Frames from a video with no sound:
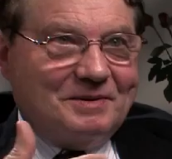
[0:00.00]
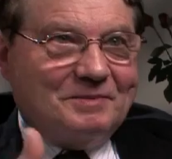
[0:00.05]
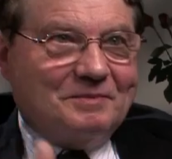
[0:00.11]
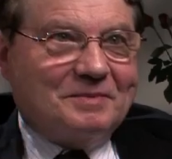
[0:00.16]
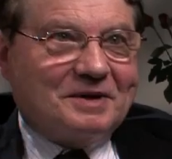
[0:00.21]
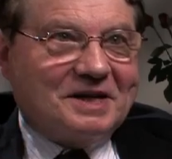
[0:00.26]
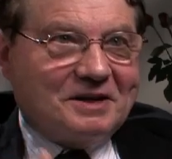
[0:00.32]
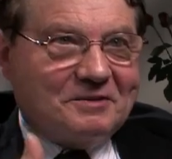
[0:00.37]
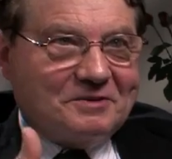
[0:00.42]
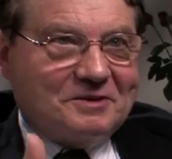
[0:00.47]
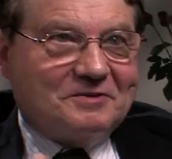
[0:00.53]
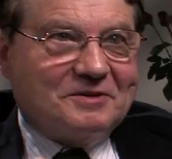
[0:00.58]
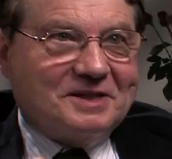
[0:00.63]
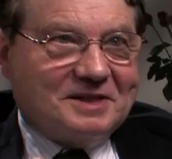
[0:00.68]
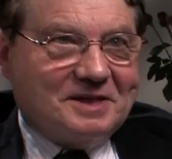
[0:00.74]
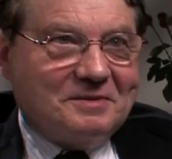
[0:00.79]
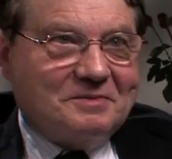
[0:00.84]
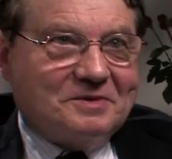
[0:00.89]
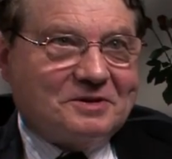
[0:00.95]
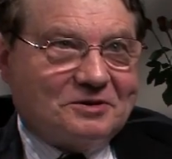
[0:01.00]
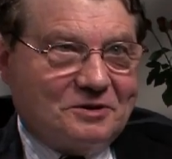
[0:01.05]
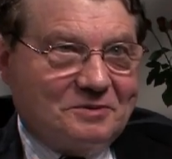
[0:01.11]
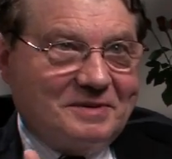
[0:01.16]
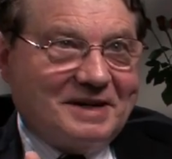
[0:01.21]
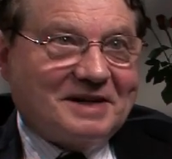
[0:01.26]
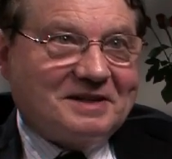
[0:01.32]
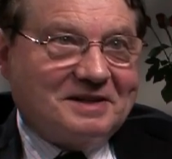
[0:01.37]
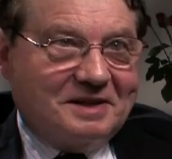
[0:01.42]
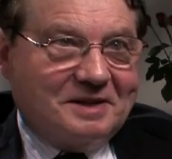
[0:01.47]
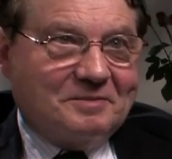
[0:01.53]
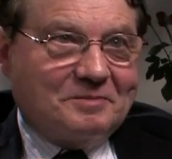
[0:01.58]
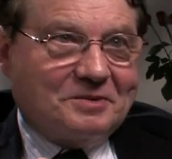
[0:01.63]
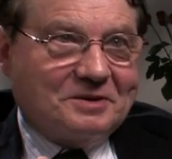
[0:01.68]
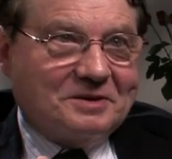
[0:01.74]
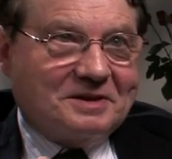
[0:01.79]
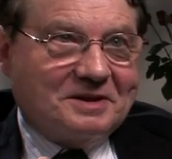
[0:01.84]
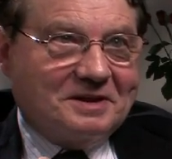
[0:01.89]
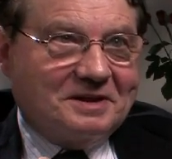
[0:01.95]
bring with him some actin
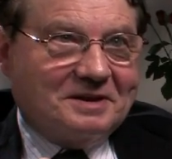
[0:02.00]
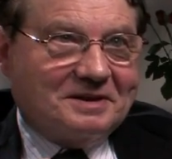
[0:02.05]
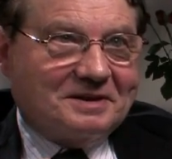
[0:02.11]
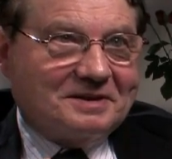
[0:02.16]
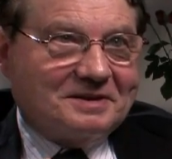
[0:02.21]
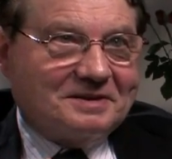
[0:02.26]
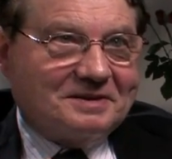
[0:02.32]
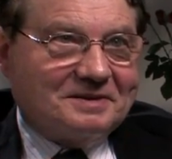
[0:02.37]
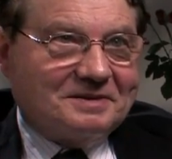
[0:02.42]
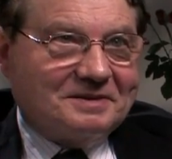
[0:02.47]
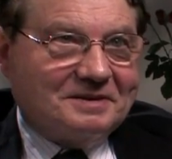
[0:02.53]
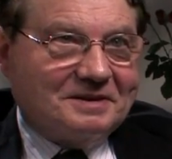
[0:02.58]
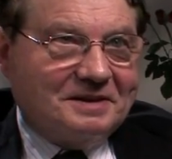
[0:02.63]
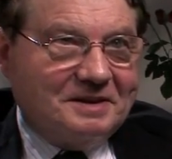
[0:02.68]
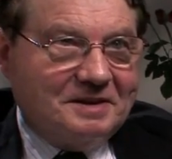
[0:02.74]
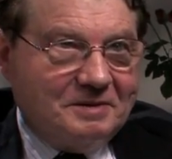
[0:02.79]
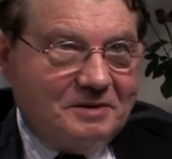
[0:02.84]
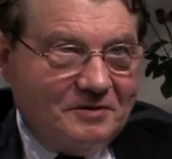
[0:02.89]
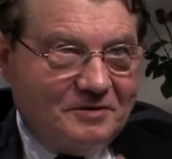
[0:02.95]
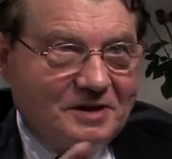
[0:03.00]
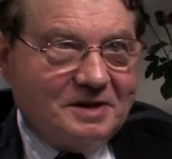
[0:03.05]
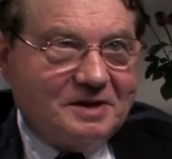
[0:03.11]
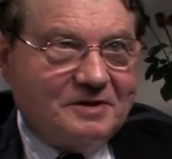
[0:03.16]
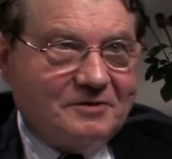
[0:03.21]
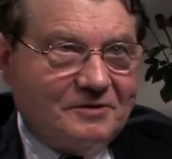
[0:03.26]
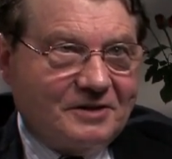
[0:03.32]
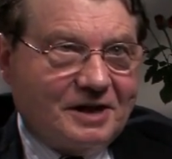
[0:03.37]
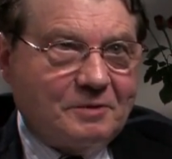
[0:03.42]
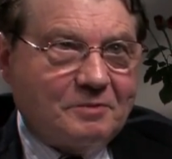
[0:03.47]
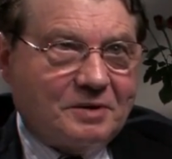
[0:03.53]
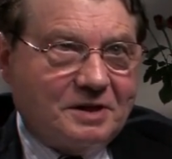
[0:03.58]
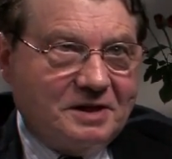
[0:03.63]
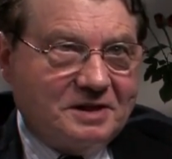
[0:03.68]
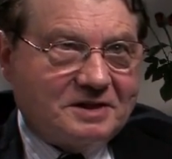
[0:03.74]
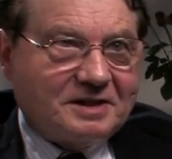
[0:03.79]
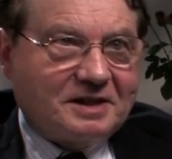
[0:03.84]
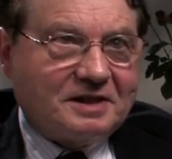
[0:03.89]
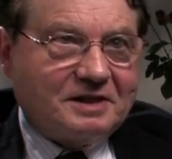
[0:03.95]
protein, even
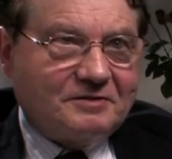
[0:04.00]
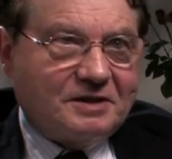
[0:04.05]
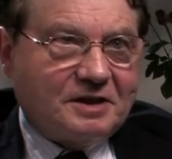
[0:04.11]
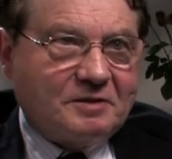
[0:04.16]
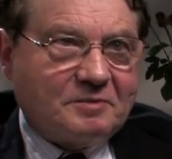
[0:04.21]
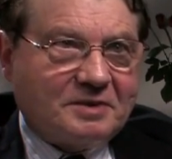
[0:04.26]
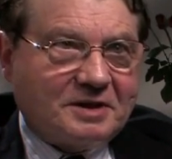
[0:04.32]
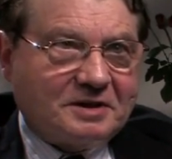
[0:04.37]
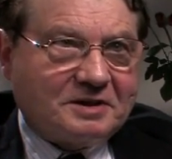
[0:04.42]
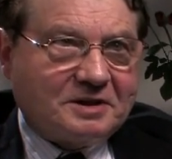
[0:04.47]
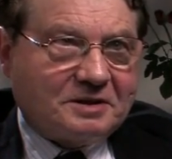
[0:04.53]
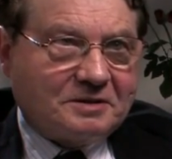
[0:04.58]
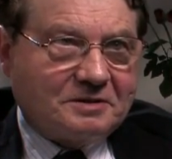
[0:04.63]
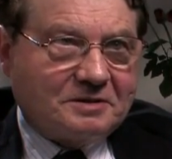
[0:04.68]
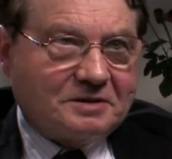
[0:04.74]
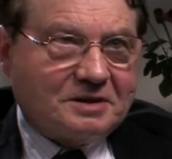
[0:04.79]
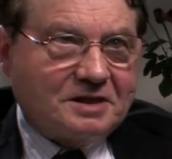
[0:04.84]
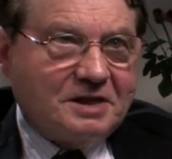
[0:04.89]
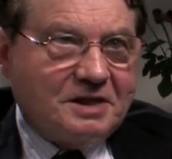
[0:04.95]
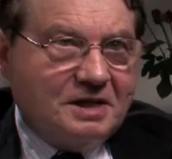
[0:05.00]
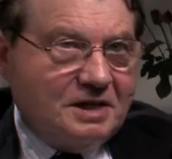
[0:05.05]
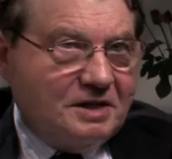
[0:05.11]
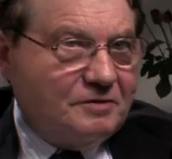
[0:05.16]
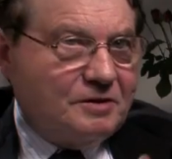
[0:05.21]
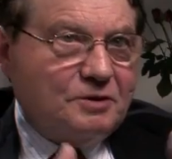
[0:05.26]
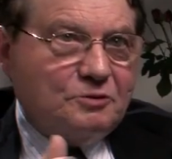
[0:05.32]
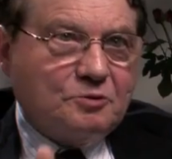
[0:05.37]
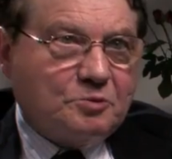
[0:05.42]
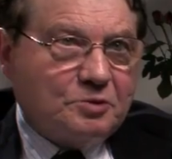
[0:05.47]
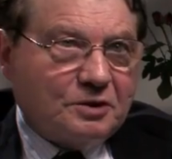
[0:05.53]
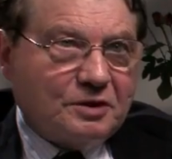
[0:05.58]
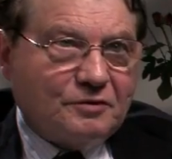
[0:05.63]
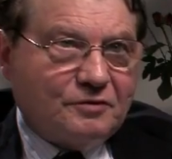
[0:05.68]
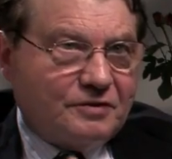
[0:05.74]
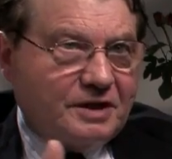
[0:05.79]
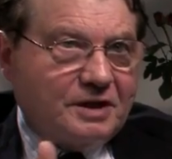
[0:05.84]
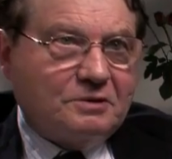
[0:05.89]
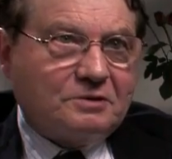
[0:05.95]
inside the viral particles. Even you
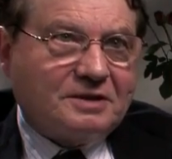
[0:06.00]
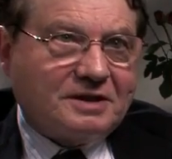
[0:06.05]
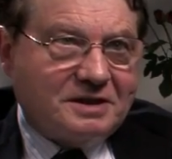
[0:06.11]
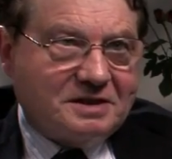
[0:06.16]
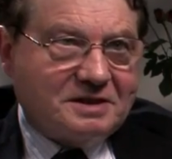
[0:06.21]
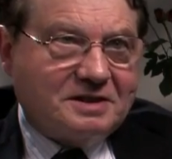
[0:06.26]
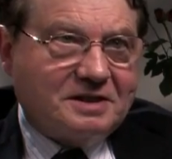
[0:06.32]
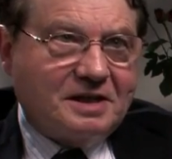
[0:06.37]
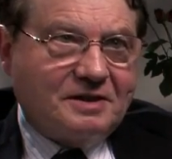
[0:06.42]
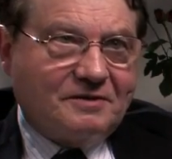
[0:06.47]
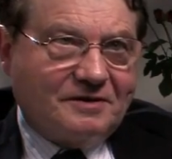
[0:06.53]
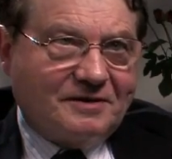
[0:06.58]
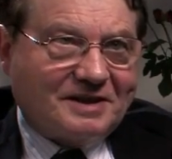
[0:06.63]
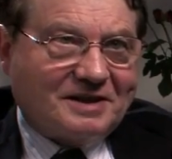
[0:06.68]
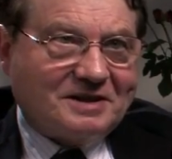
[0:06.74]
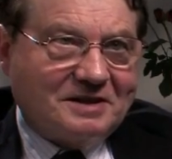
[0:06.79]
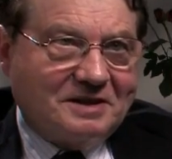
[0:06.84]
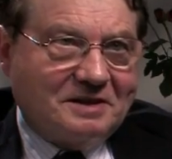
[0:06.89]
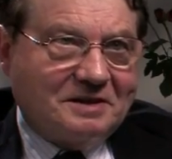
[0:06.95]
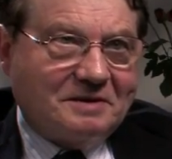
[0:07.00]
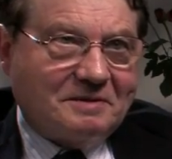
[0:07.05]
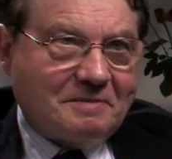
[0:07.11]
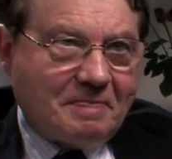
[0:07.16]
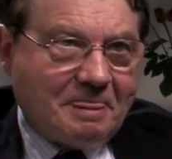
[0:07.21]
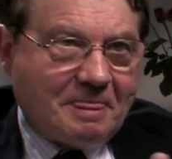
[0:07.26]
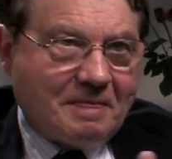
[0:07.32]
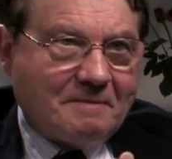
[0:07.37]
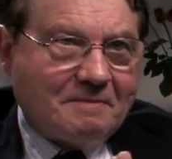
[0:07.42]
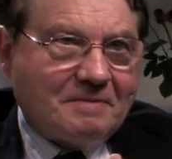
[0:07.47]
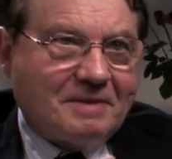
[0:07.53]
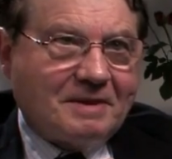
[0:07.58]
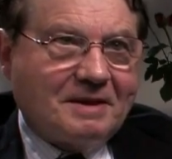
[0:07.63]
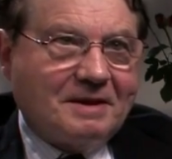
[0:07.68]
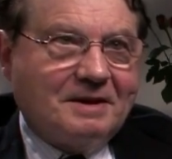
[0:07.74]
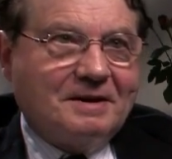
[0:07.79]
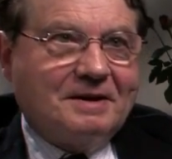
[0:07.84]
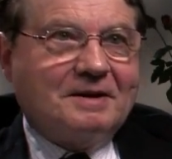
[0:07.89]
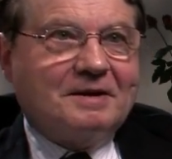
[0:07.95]
purify, you can still have actin.
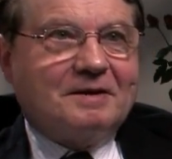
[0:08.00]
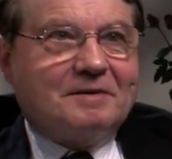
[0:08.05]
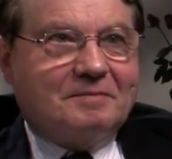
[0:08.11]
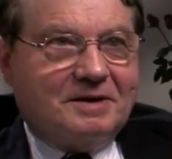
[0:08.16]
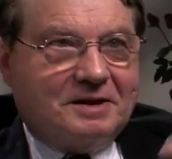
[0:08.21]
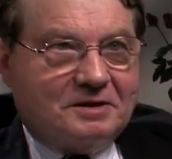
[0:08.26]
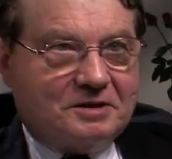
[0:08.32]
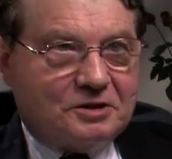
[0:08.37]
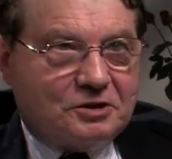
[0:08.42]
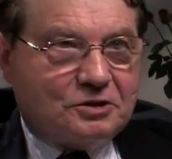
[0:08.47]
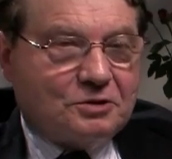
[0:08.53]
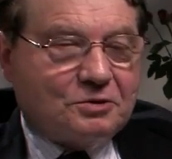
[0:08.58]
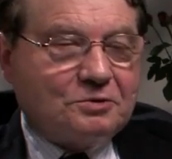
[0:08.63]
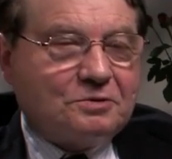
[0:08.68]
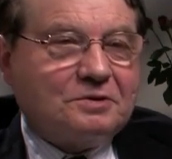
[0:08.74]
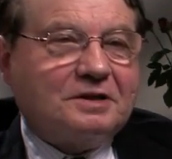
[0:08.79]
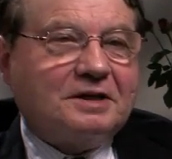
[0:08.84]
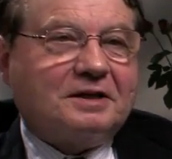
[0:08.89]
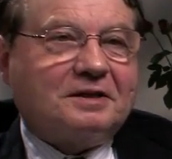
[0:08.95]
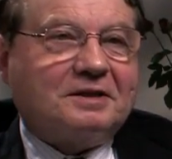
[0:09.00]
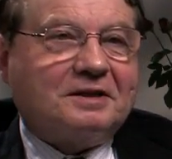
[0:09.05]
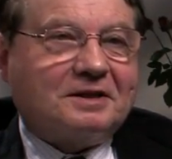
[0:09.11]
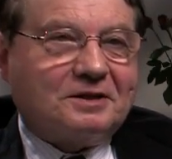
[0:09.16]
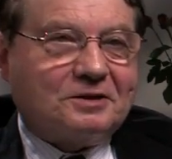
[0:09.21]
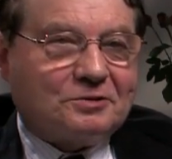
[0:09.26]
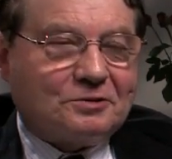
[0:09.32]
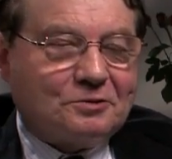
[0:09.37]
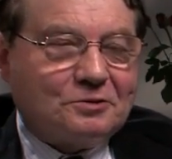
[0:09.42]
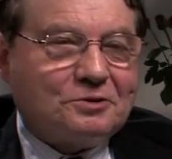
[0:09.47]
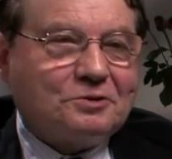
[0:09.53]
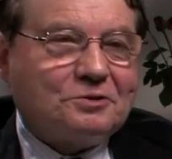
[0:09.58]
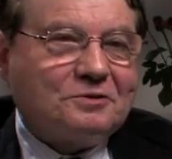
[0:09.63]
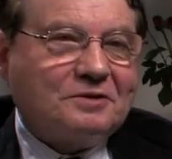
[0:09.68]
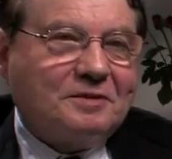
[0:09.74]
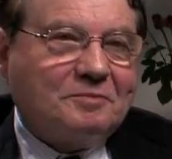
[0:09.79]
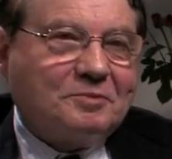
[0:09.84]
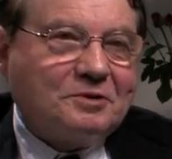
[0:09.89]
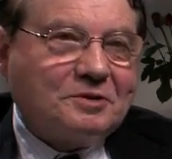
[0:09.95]
But it's true that there is
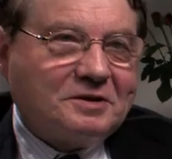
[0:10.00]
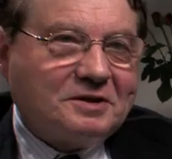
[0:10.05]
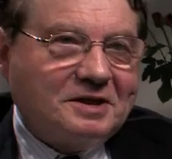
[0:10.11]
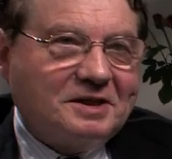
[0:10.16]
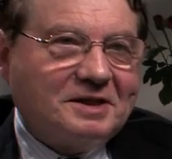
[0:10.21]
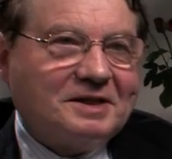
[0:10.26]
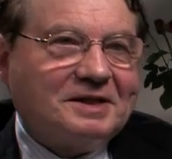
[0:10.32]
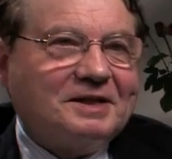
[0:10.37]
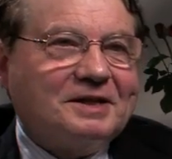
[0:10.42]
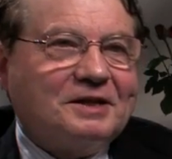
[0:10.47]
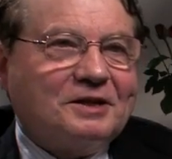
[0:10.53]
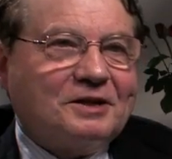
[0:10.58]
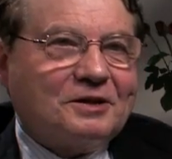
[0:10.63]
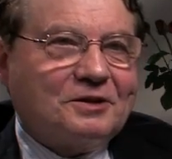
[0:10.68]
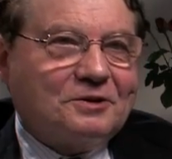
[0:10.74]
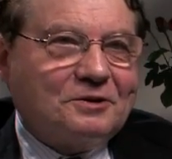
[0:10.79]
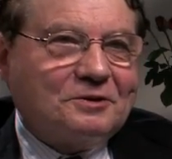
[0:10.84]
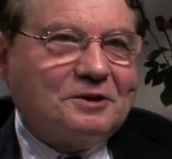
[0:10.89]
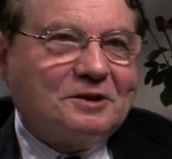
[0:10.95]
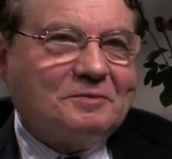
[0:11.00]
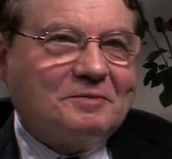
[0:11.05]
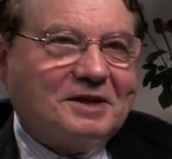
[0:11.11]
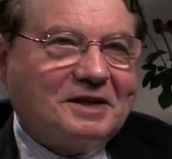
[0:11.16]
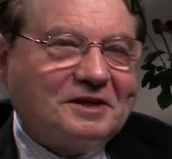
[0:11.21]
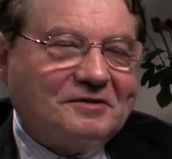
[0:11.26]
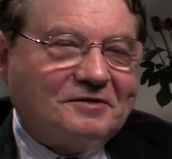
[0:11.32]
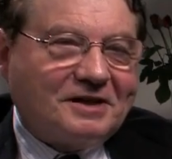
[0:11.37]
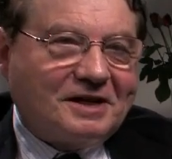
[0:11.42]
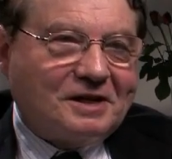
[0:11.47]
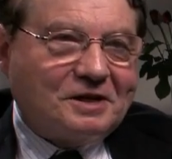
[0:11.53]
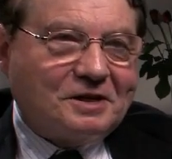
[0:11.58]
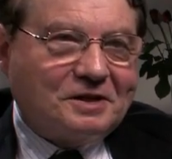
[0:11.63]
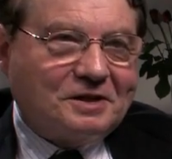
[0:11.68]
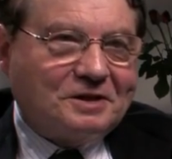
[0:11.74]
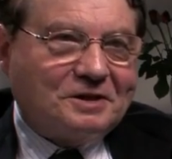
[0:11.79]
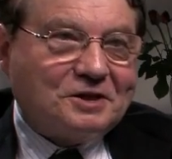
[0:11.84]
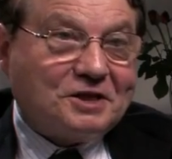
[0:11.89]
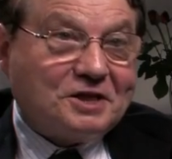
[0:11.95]
also a protein coded by the
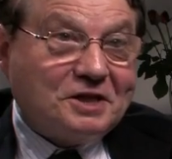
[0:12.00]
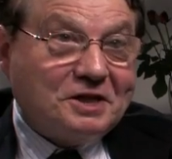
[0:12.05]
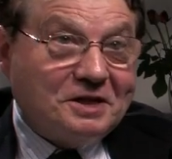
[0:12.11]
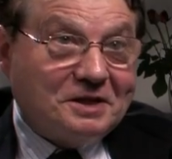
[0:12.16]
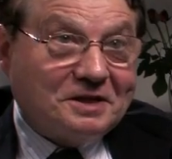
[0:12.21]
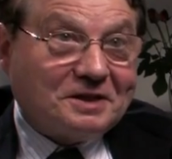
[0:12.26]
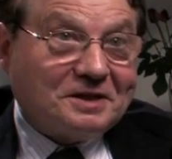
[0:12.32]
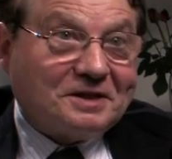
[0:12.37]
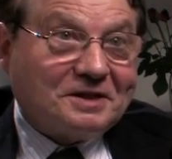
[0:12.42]
viral gene